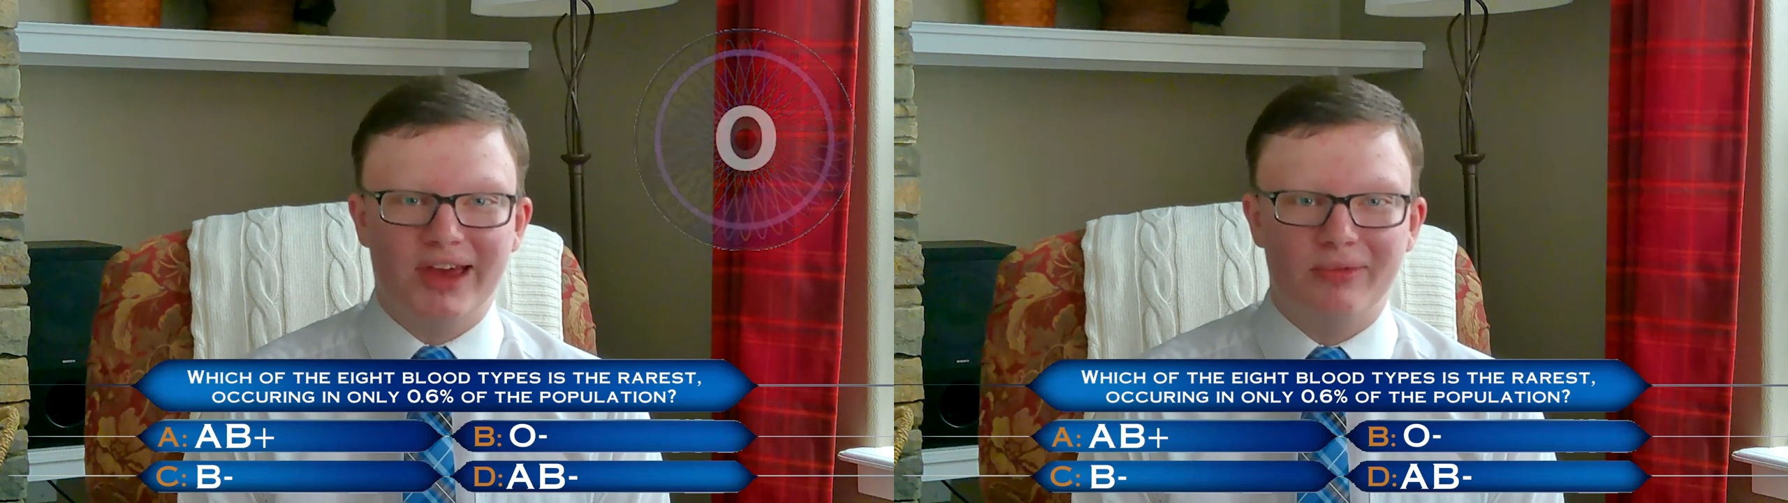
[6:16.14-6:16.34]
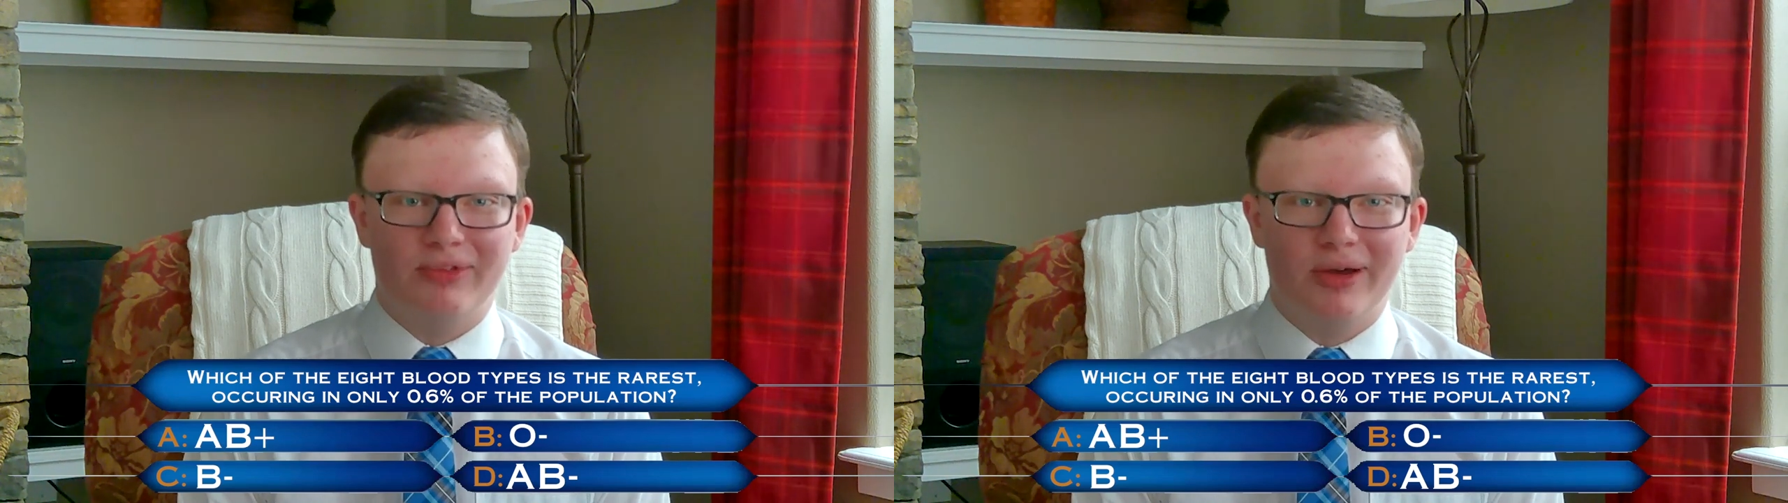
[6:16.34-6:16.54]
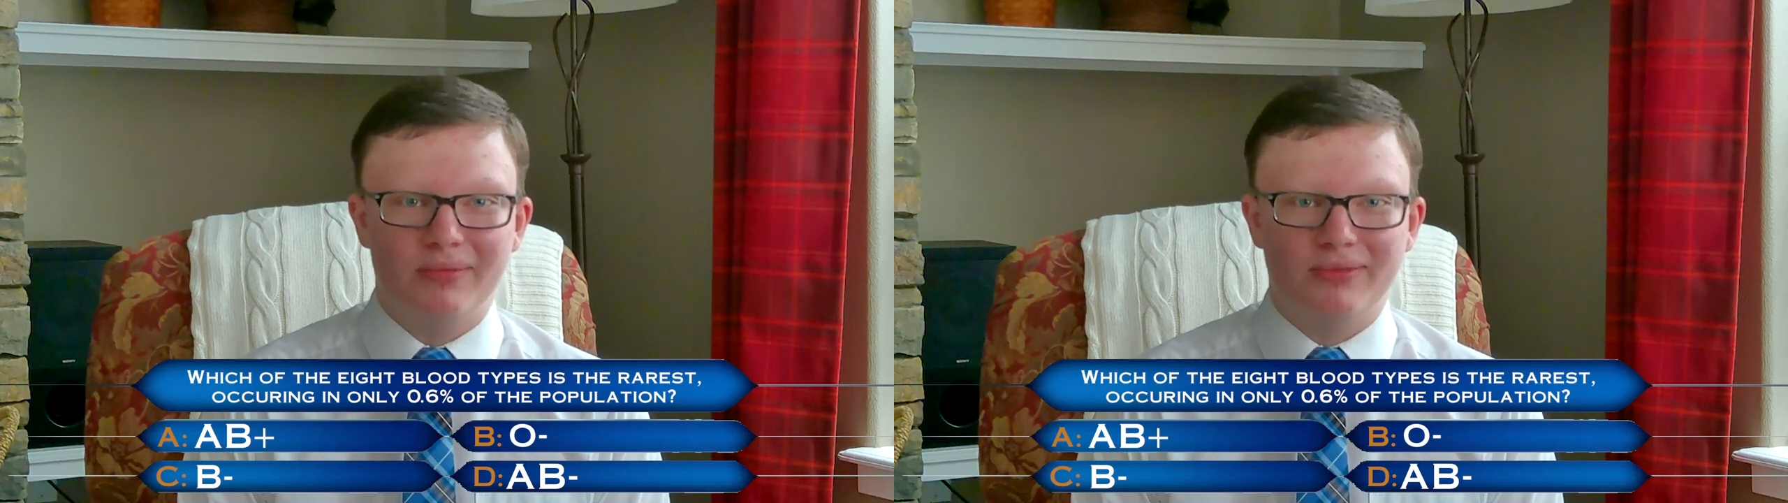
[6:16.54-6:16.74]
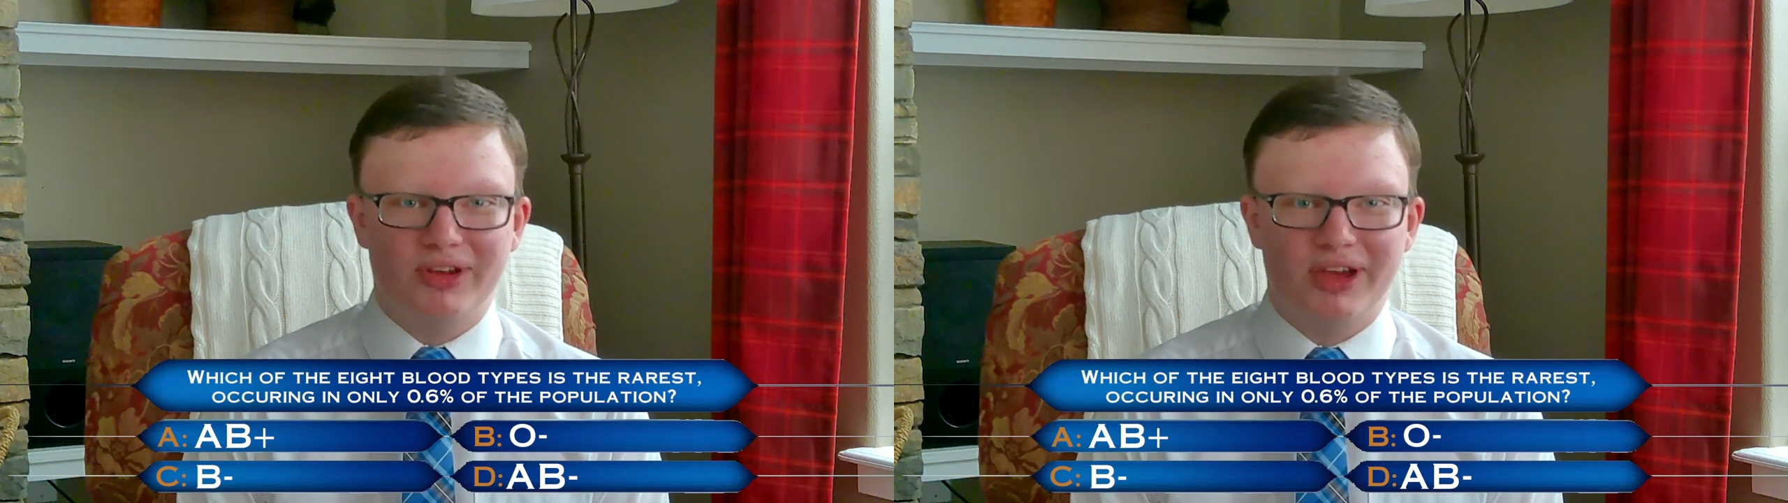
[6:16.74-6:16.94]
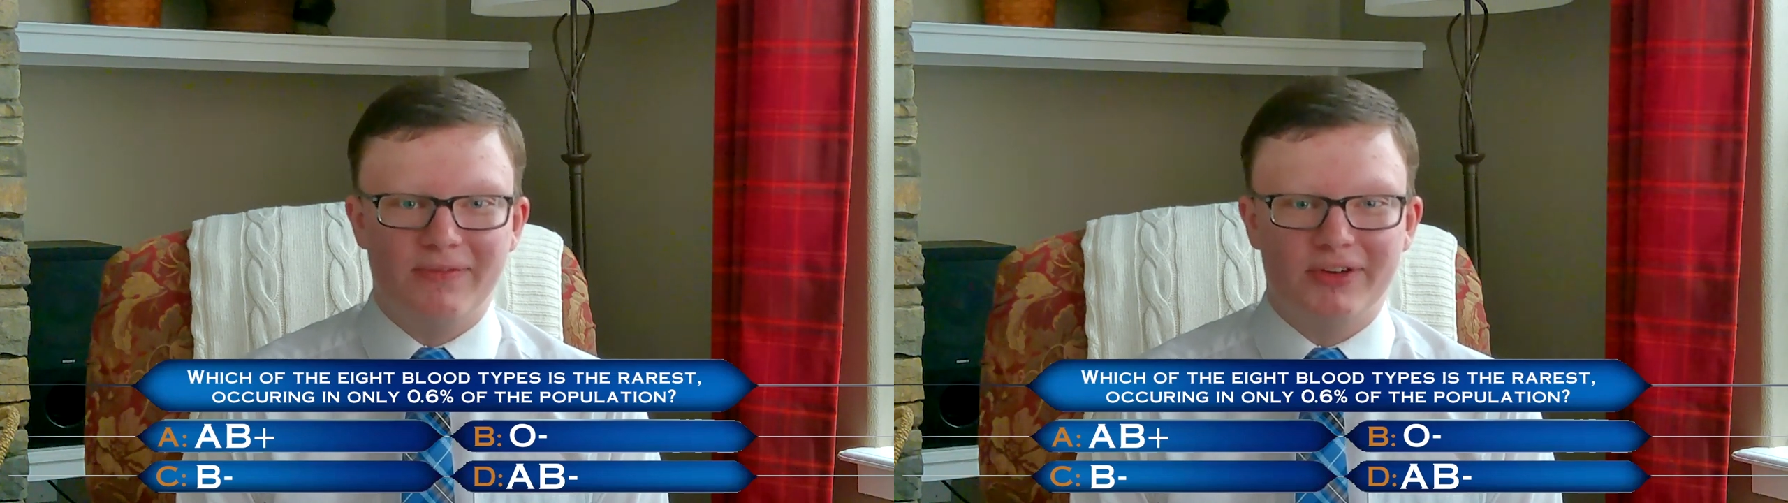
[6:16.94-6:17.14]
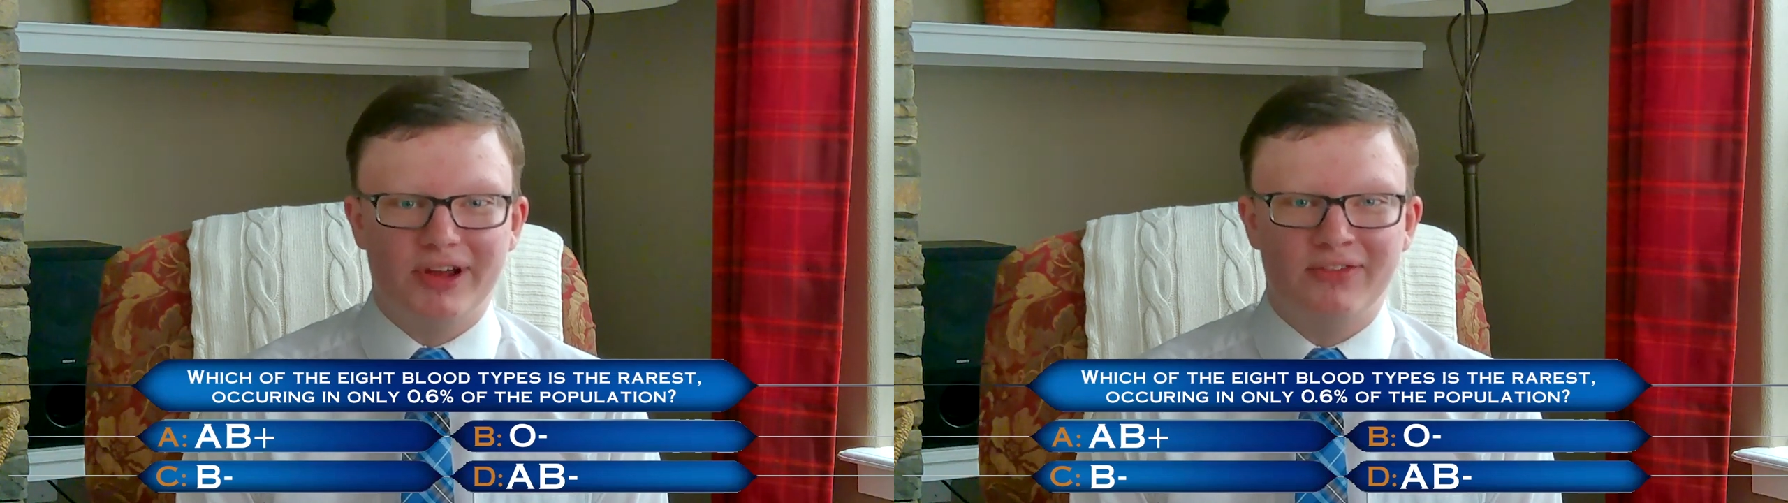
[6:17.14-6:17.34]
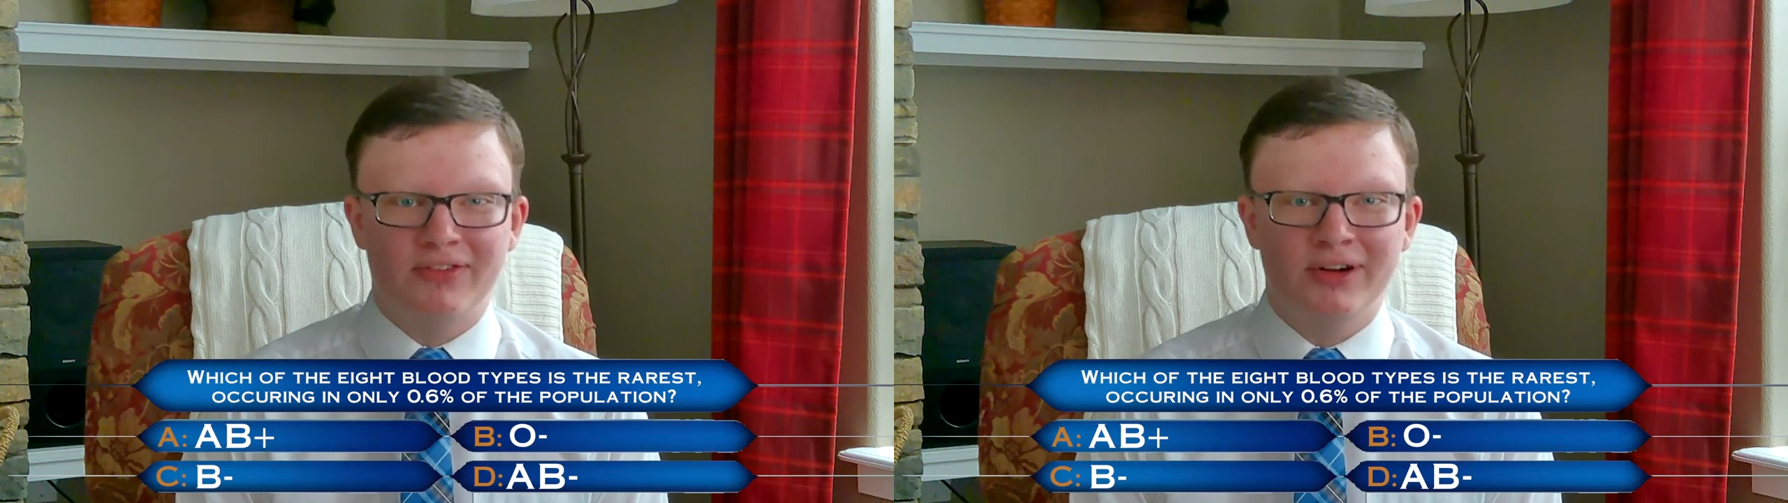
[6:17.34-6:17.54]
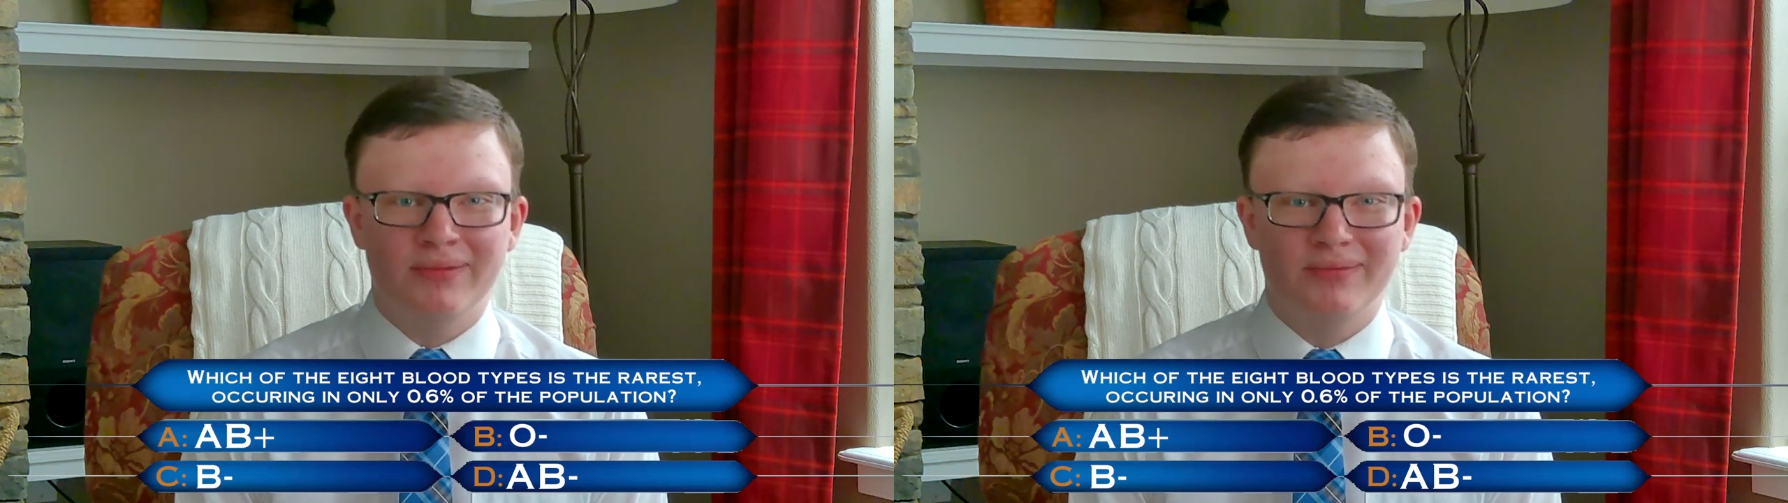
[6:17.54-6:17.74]
time's up. Do you have your
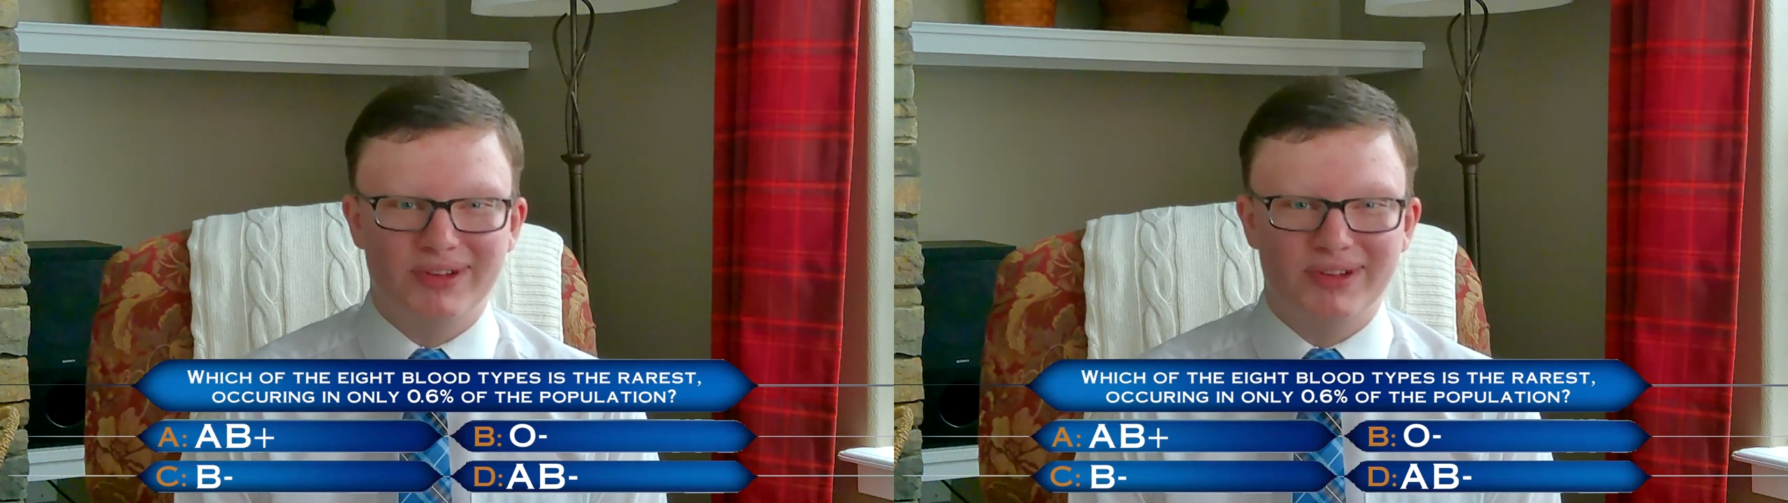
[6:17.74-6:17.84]
answer?